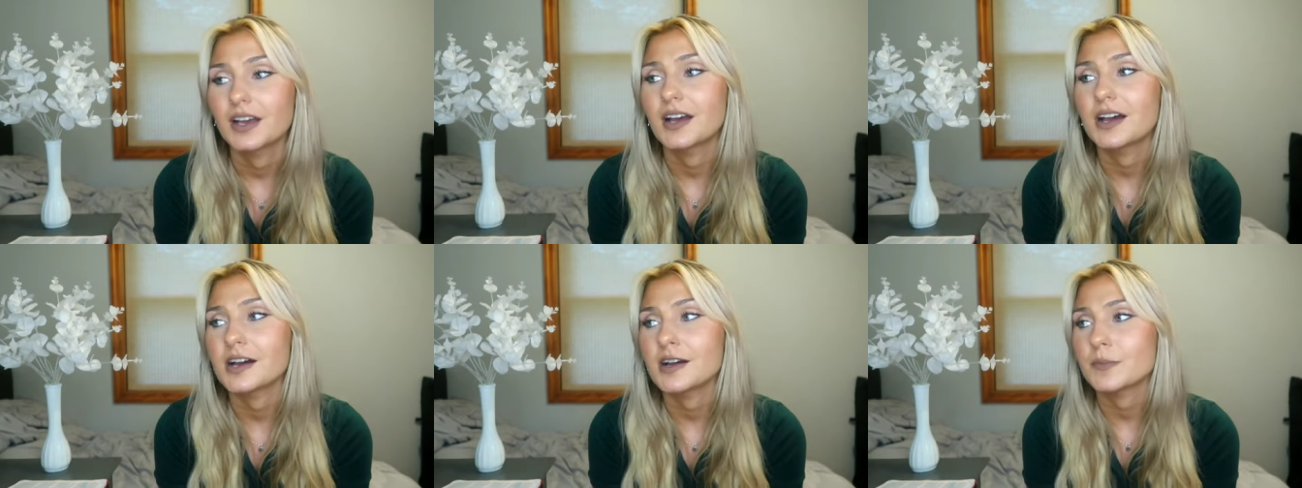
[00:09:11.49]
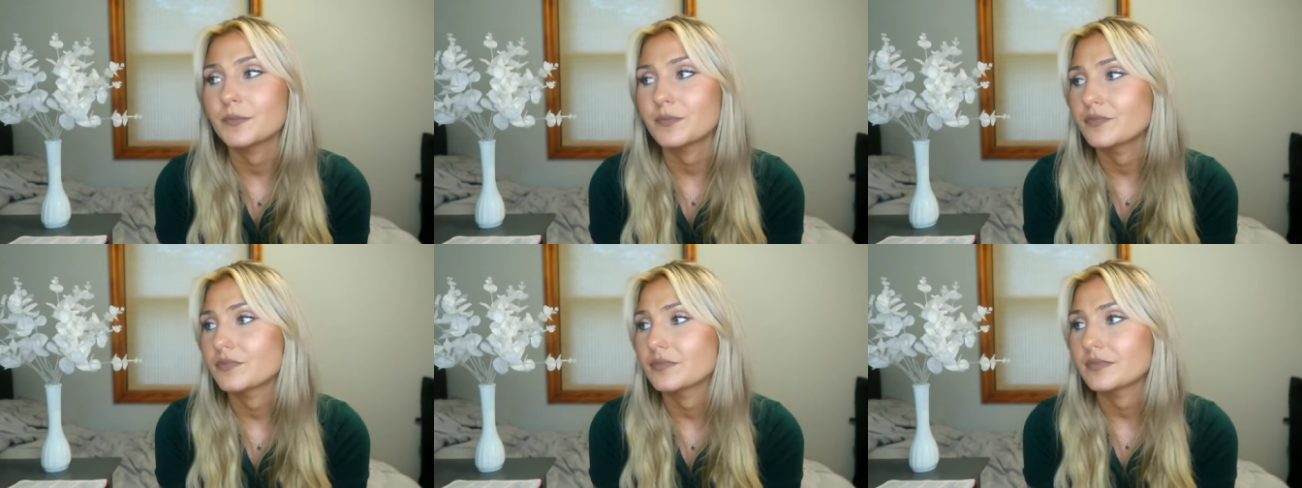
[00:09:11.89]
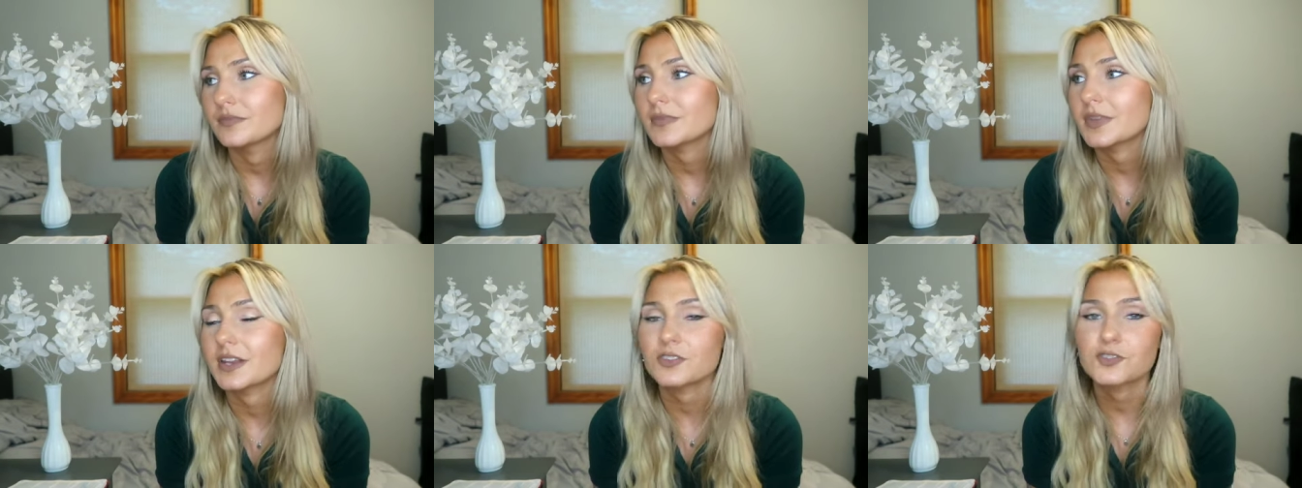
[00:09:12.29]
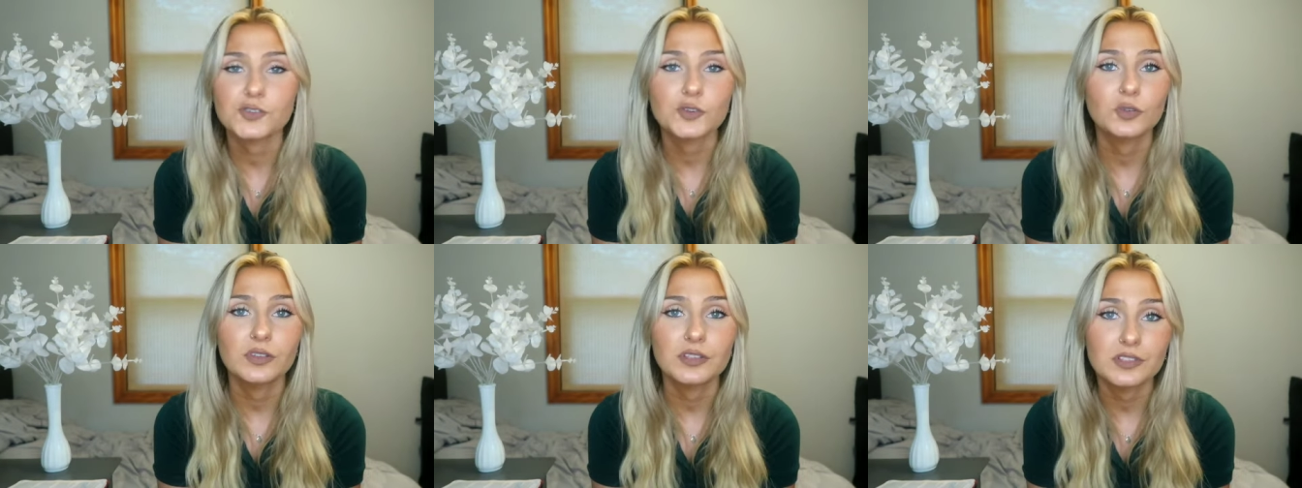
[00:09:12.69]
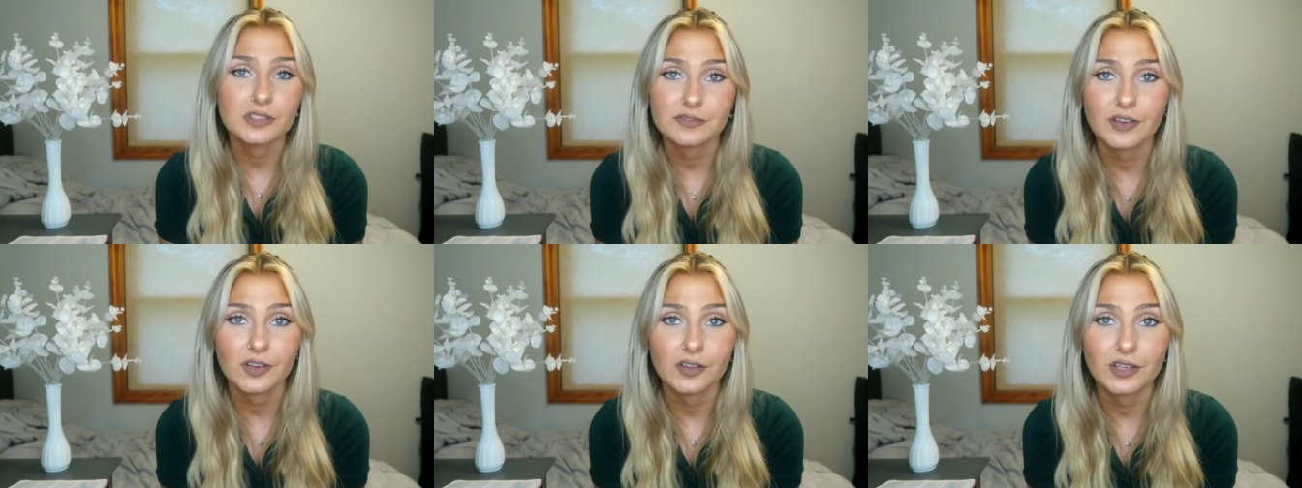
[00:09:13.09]
Um, and I truly
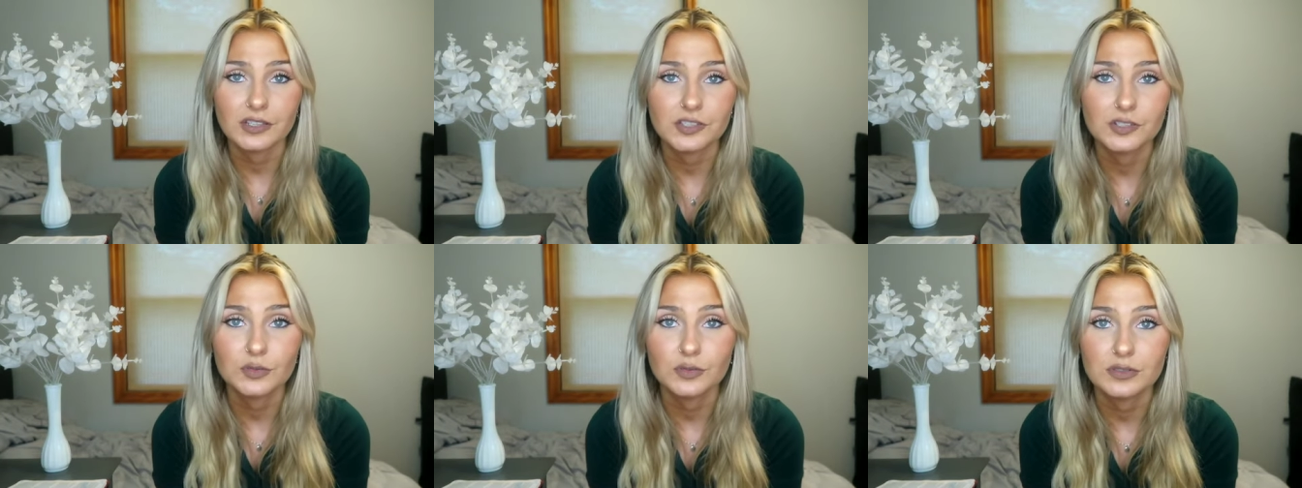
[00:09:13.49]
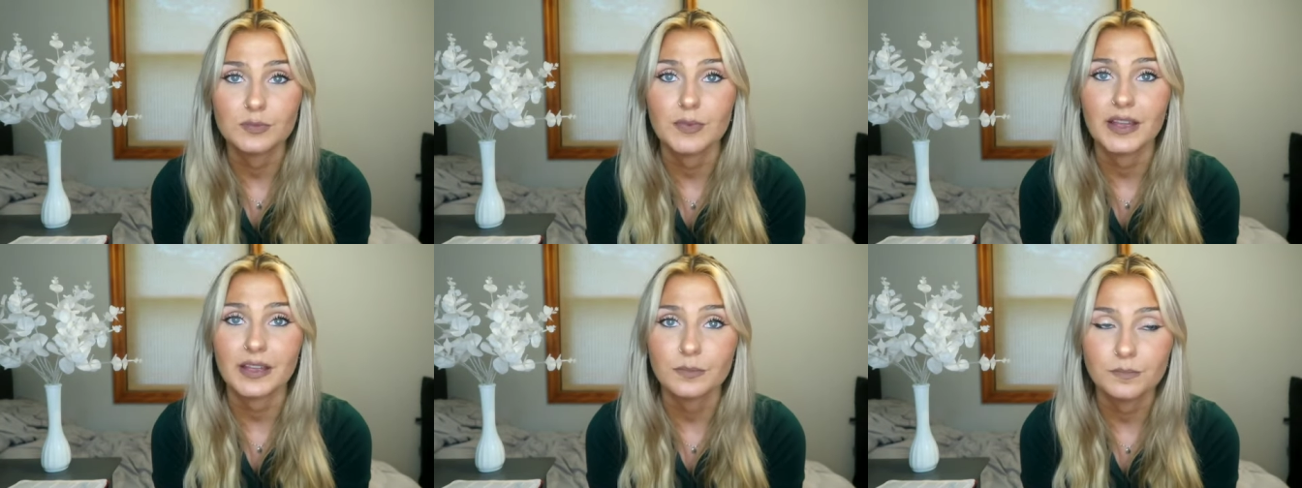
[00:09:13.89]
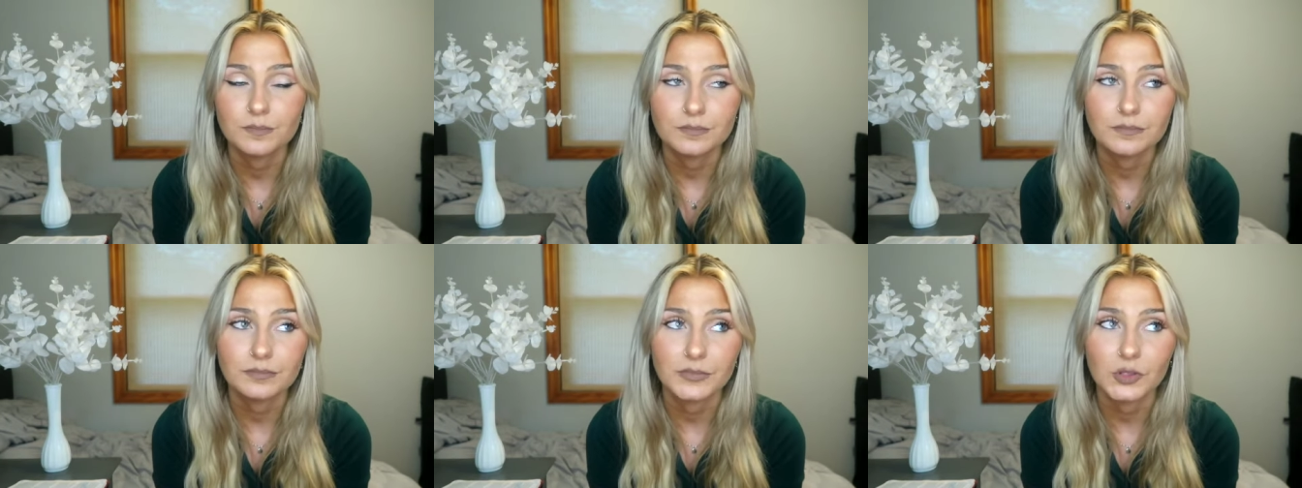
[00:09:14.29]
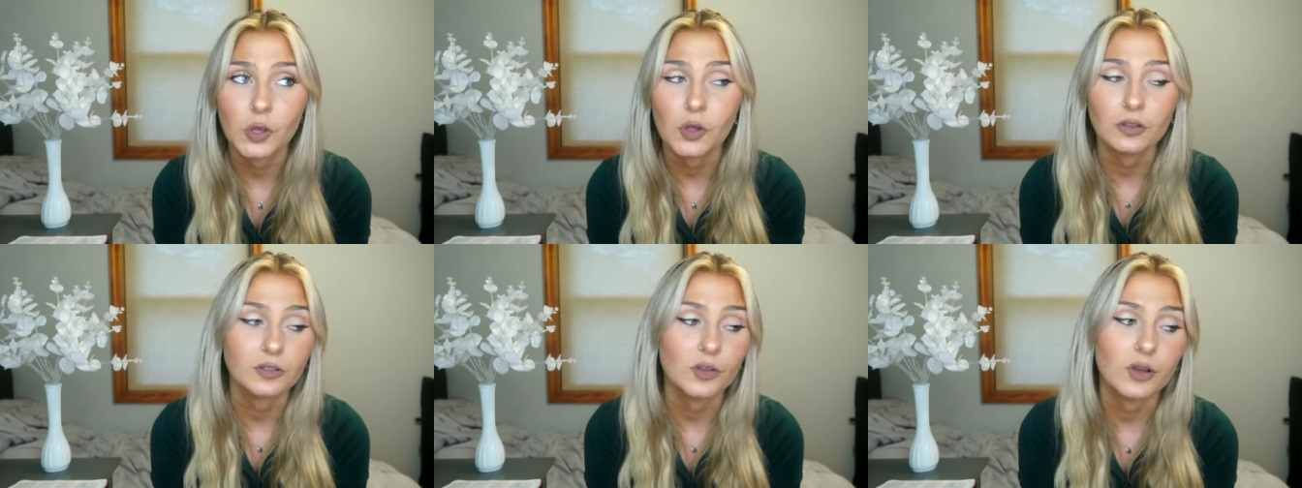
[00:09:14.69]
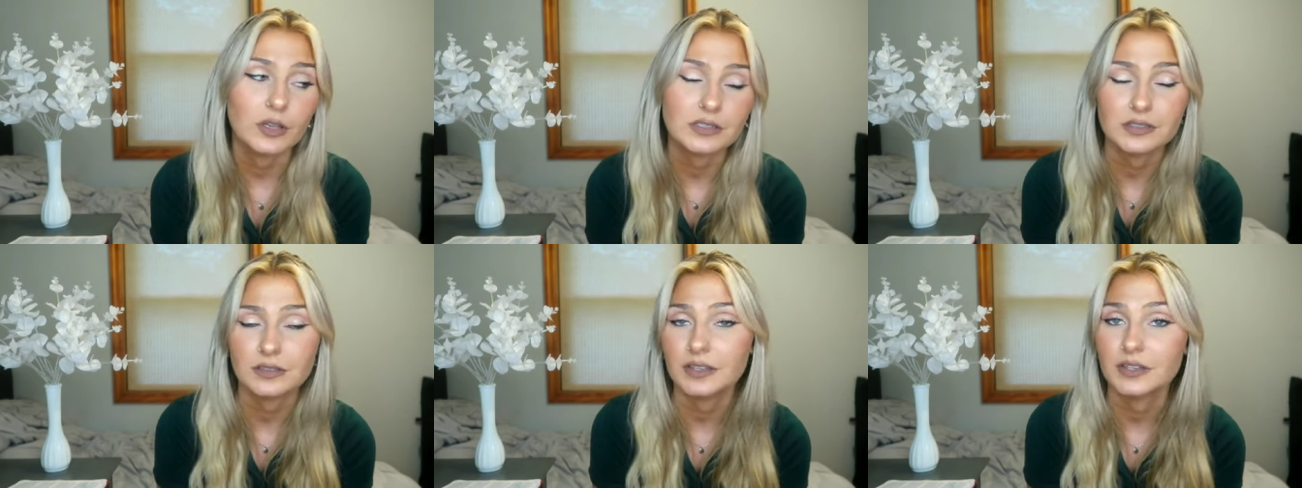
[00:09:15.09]
just felt like she was my long
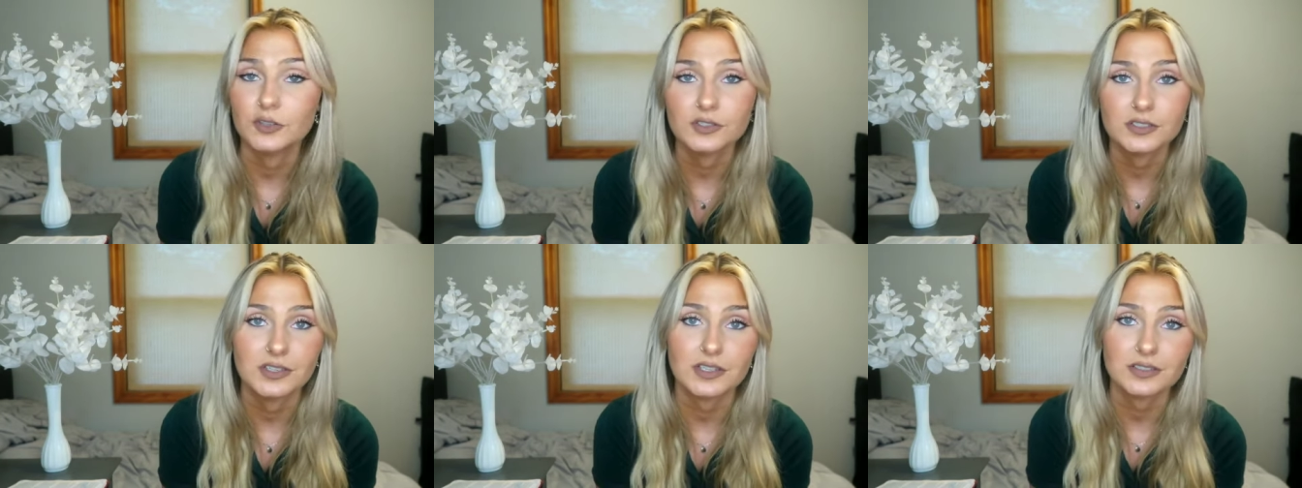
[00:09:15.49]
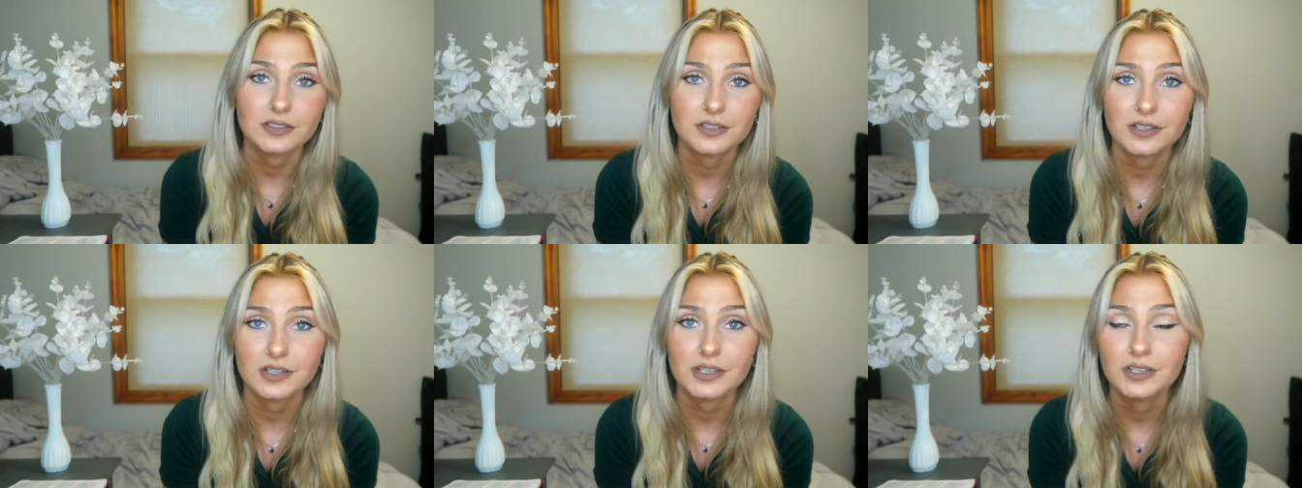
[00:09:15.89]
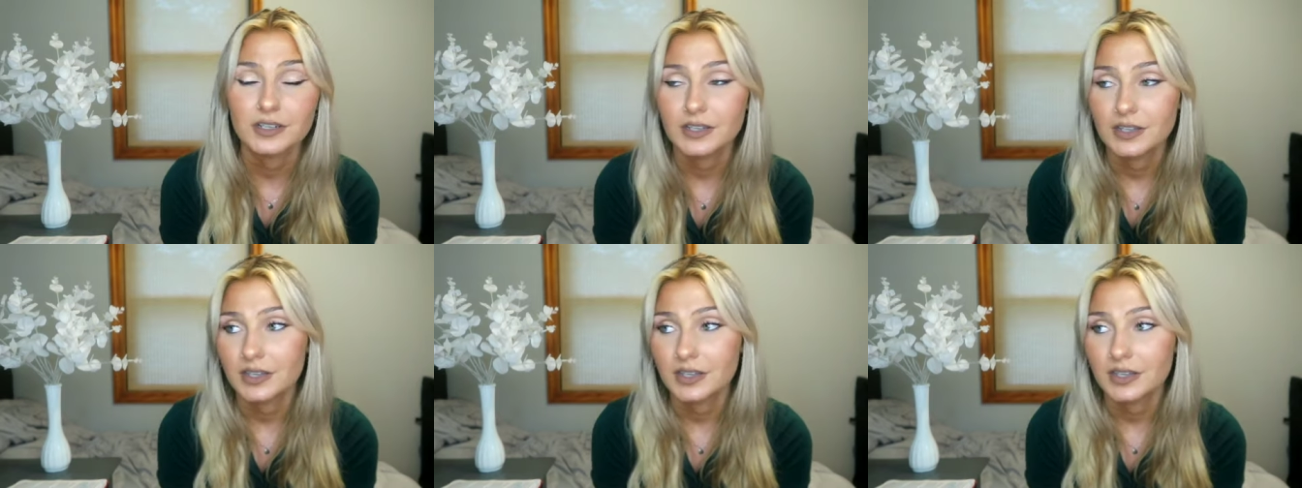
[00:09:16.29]
lost little sister.